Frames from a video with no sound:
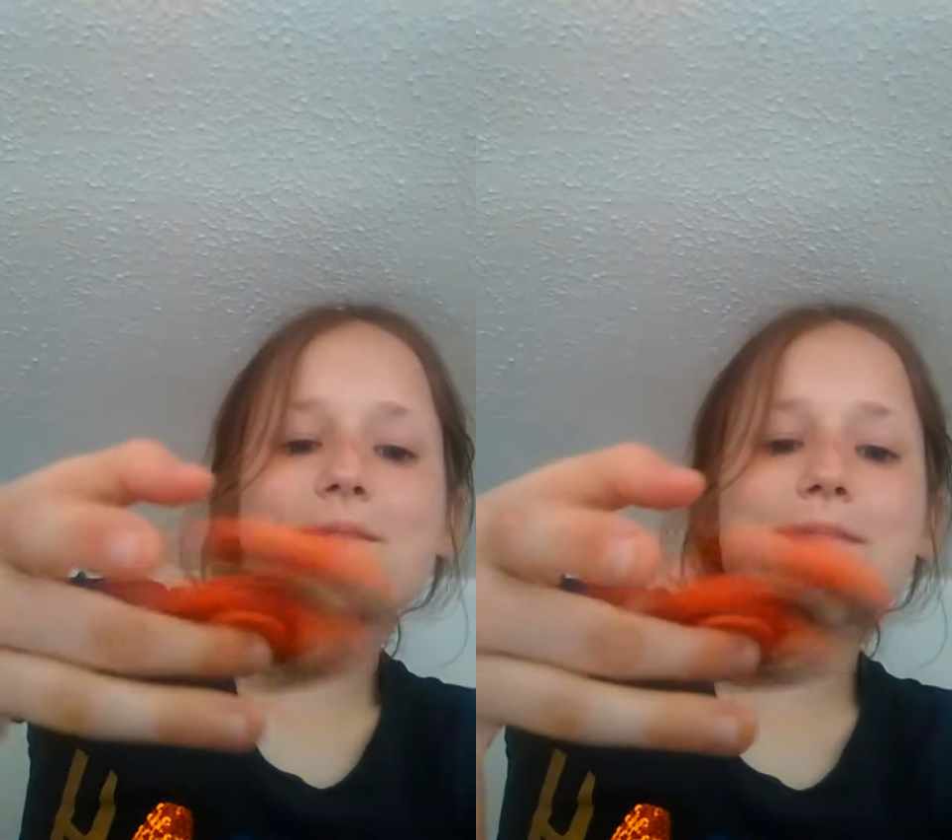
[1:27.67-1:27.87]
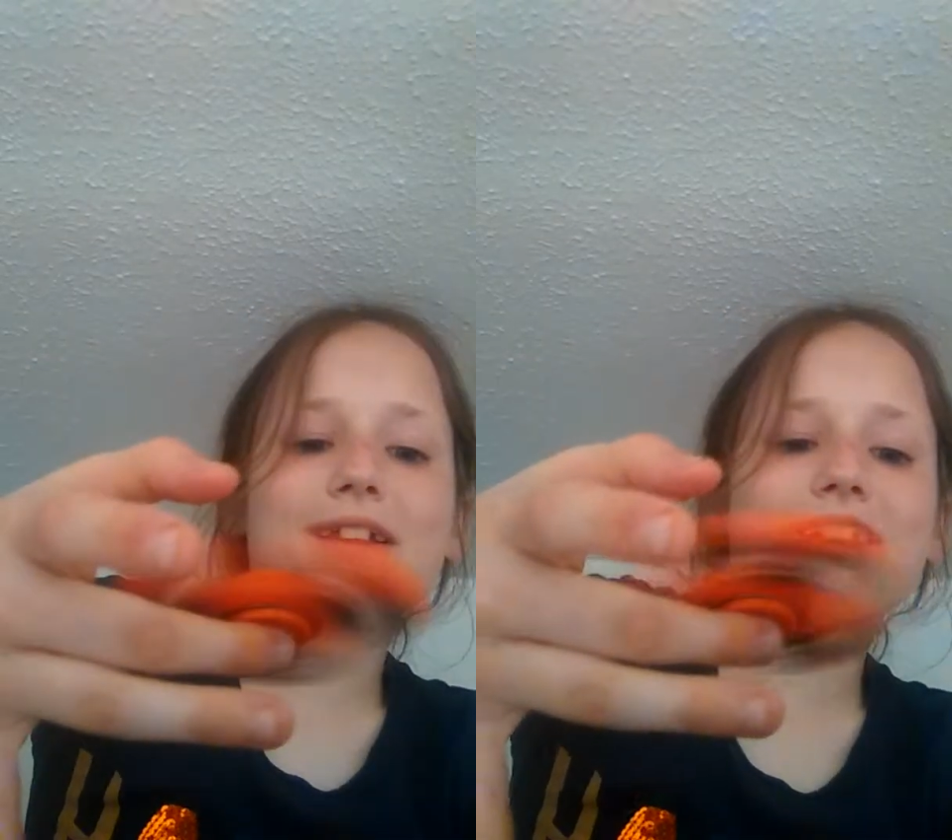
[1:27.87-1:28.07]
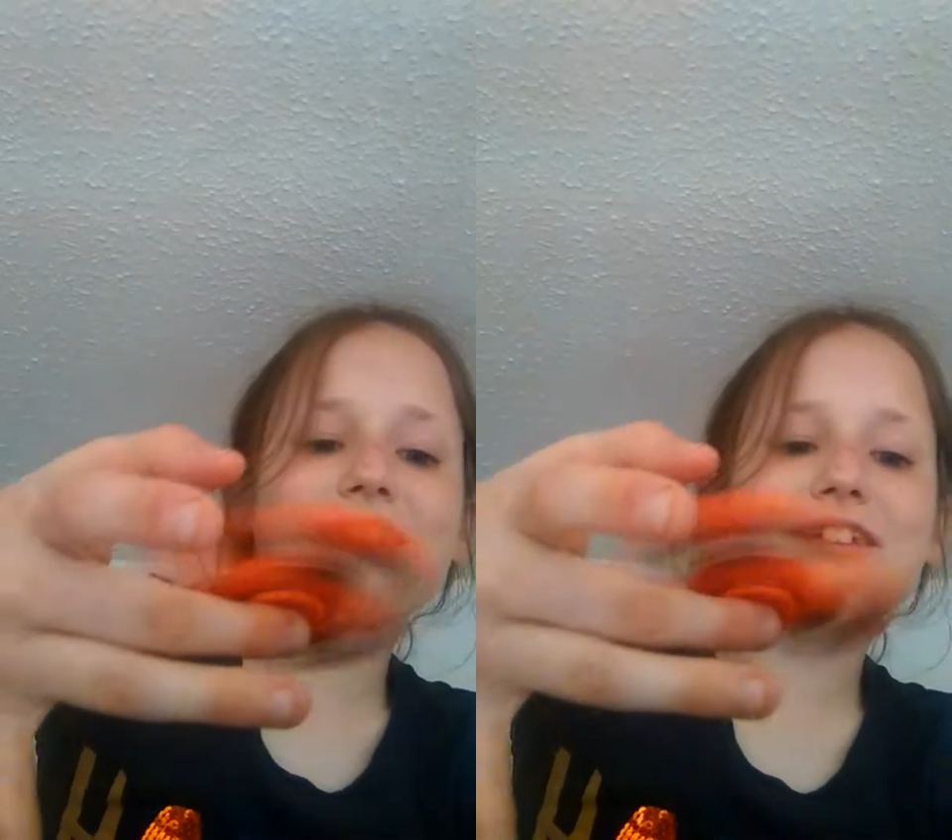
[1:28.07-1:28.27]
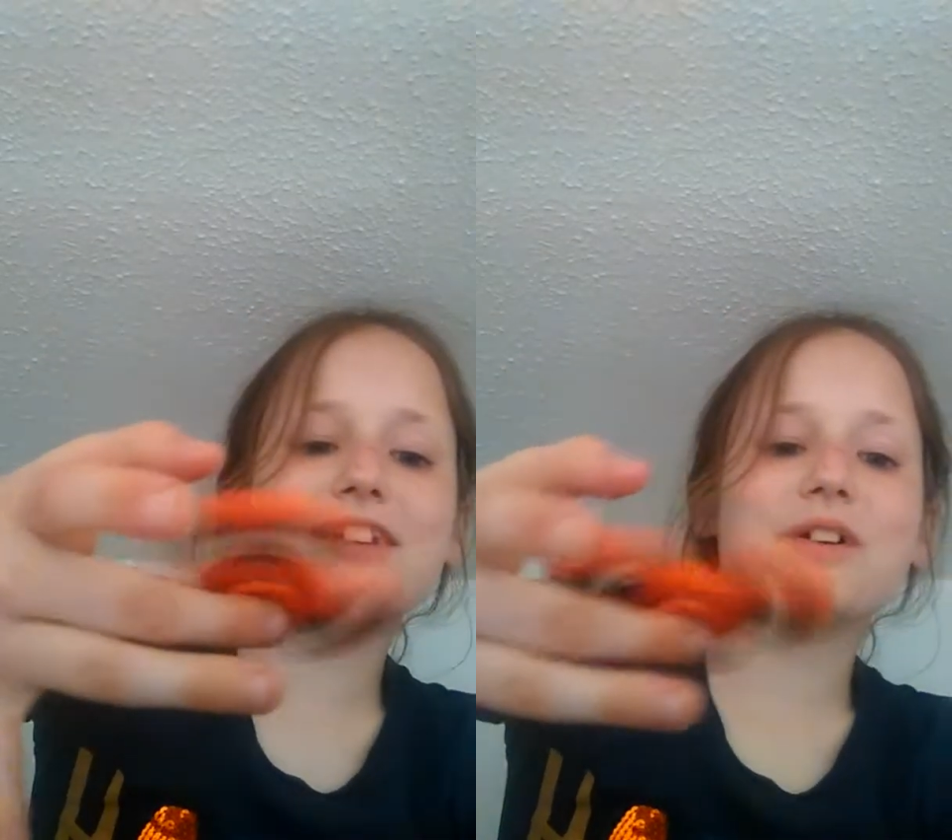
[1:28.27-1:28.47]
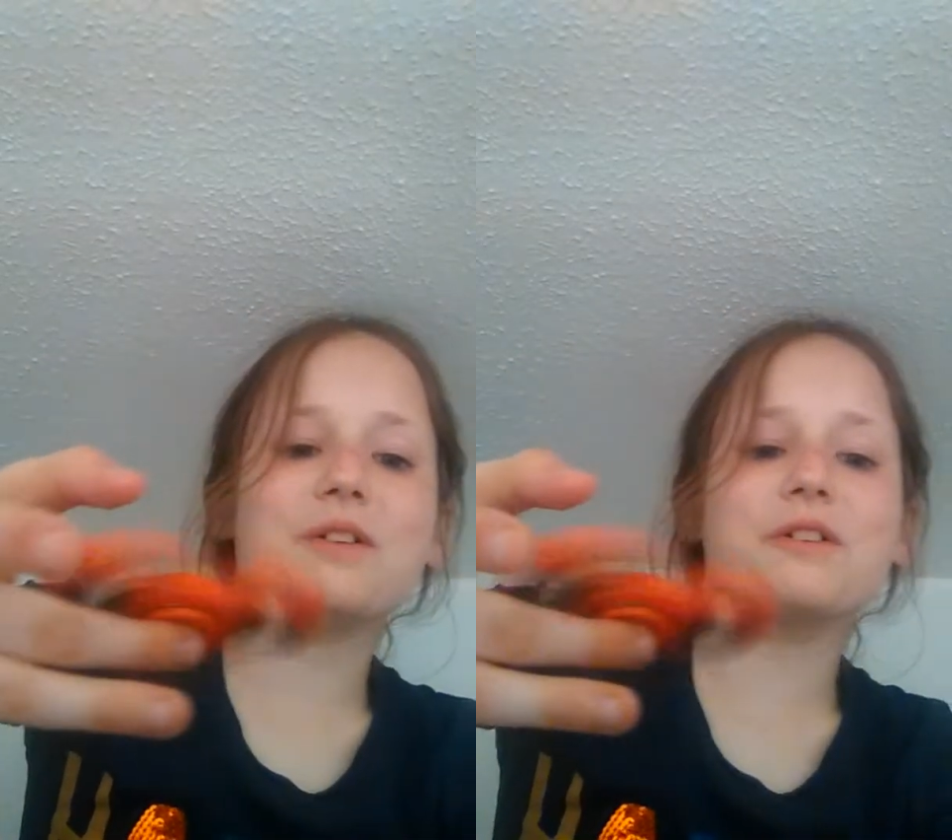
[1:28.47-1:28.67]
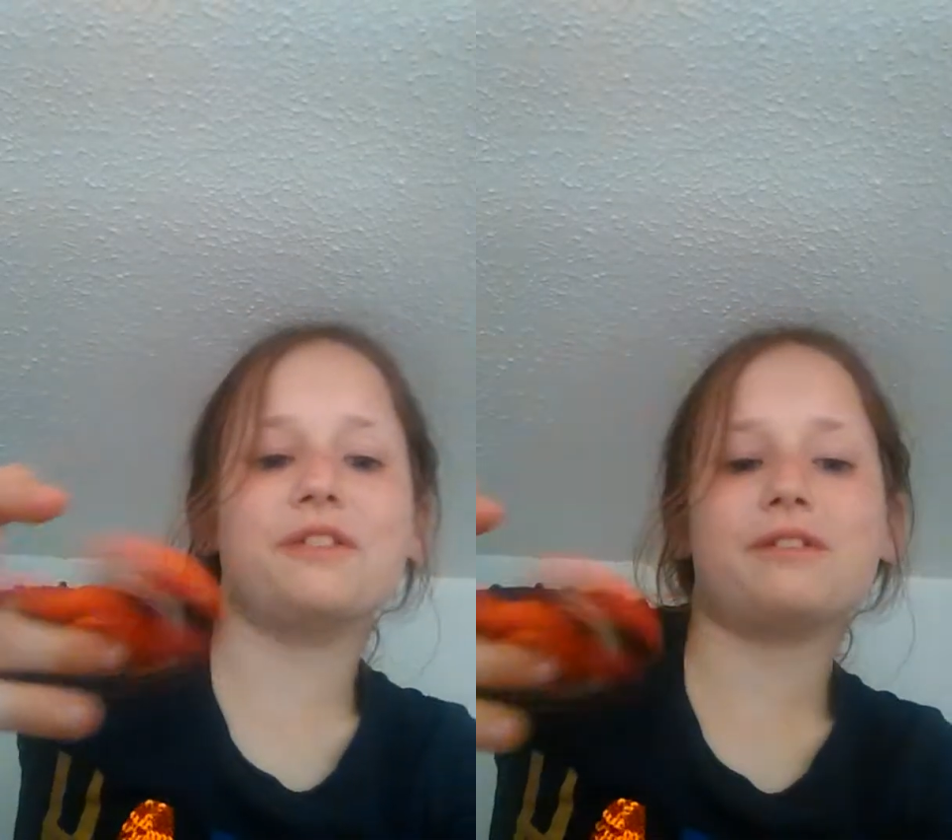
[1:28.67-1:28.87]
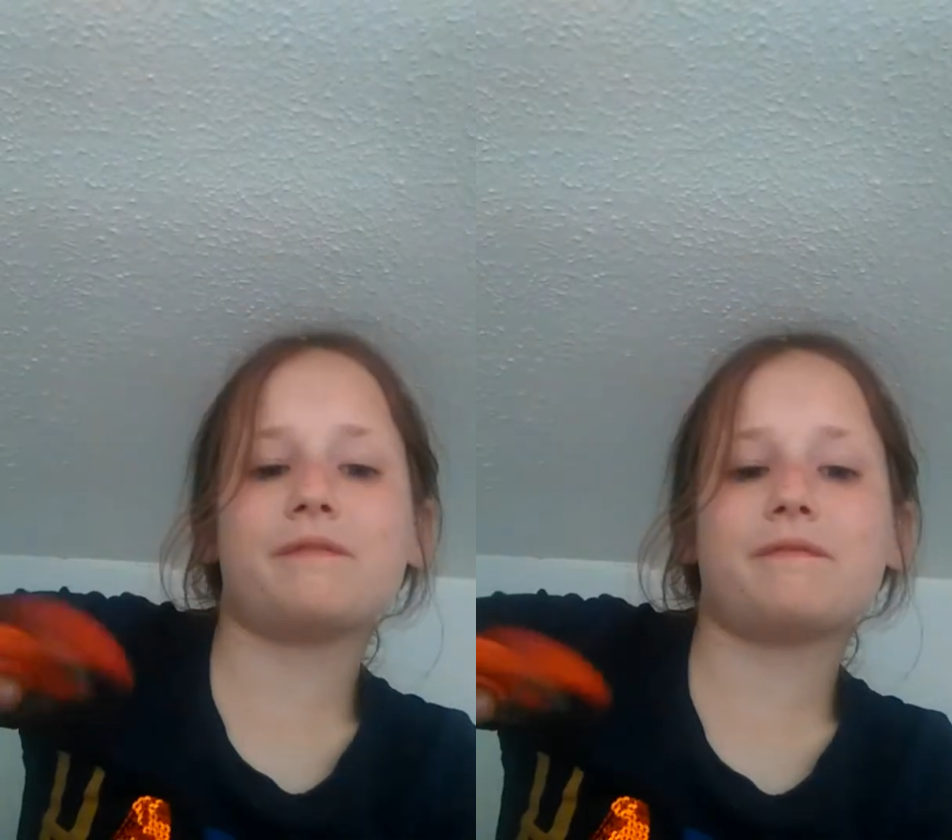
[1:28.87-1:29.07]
Balance it on